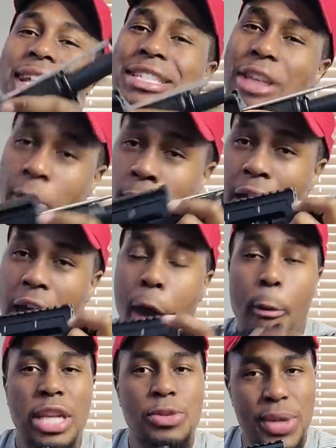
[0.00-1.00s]
So I
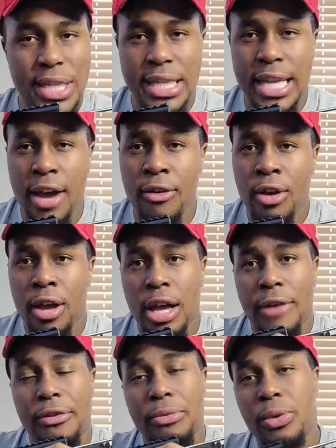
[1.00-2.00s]
want to switch this
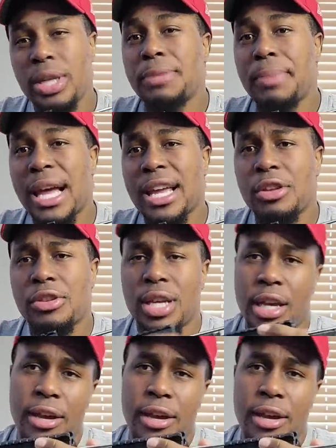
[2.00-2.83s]
out from 300 blackout to